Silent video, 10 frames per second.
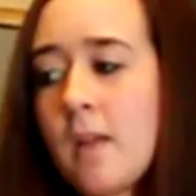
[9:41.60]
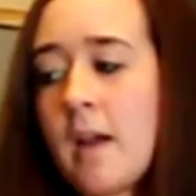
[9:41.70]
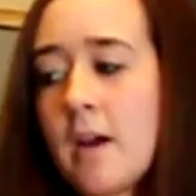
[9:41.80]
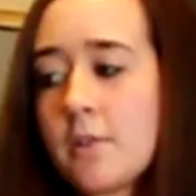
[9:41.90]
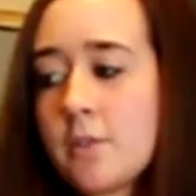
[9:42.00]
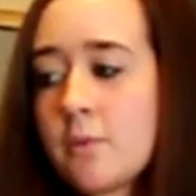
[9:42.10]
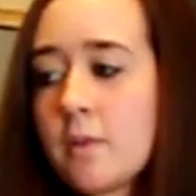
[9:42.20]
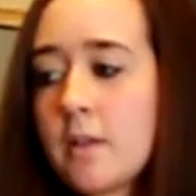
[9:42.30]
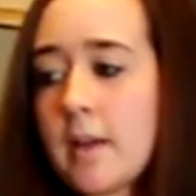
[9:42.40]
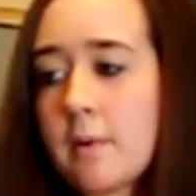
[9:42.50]
also
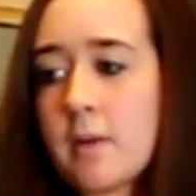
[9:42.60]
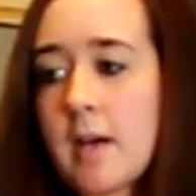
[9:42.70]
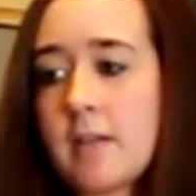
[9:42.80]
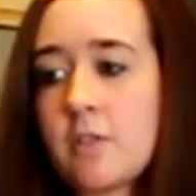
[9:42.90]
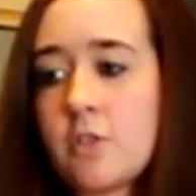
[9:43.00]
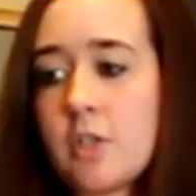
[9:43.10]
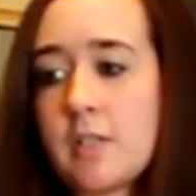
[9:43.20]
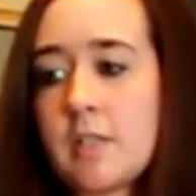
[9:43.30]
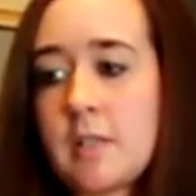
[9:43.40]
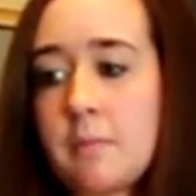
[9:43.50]
really like when guys are
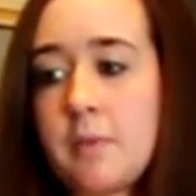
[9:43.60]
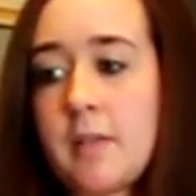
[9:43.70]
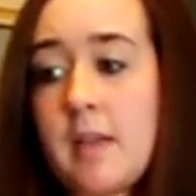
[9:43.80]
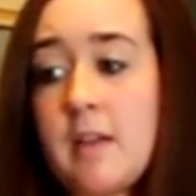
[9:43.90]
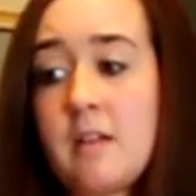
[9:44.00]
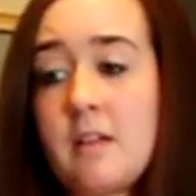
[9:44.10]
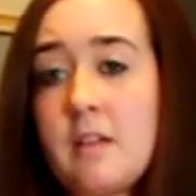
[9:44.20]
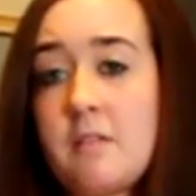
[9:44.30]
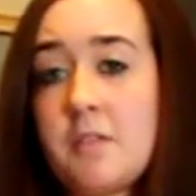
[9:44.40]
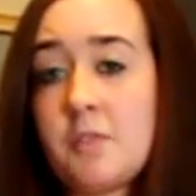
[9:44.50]
just simply
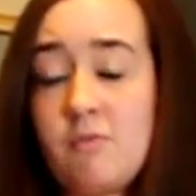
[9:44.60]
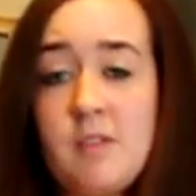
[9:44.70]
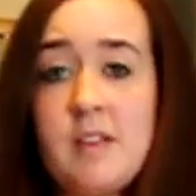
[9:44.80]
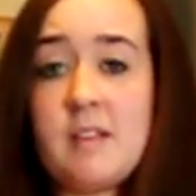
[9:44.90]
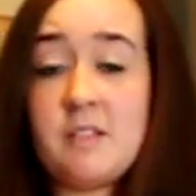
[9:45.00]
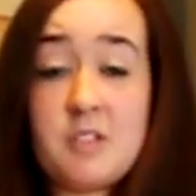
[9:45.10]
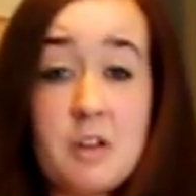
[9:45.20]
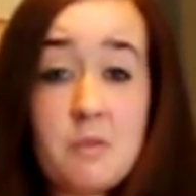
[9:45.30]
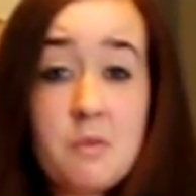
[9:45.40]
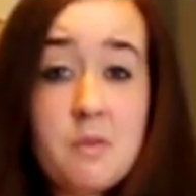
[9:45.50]
sweet in
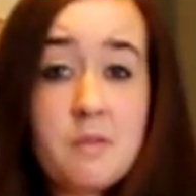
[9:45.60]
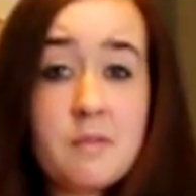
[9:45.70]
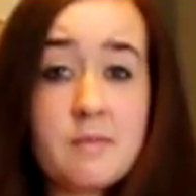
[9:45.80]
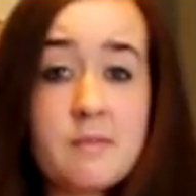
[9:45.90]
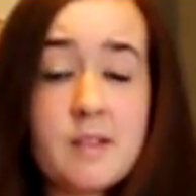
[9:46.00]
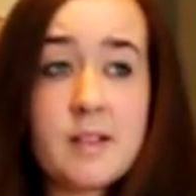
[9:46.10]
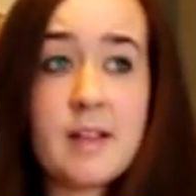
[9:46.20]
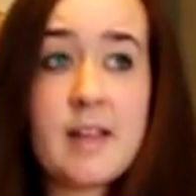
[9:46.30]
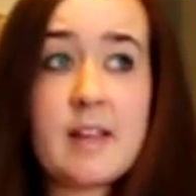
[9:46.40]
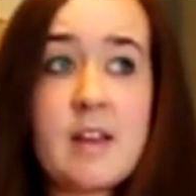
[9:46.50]
general.
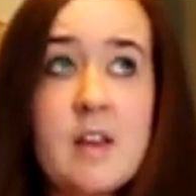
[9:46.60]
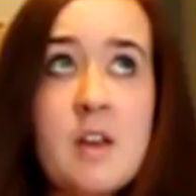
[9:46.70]
Like,